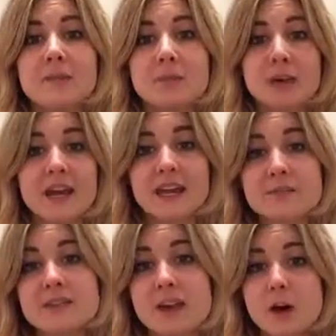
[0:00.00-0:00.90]
My aim
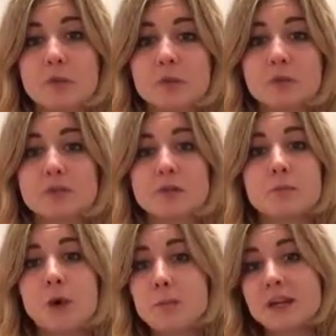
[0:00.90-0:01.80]
is to help people, so
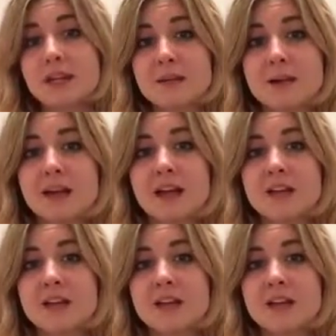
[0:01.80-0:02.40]
pop me an email,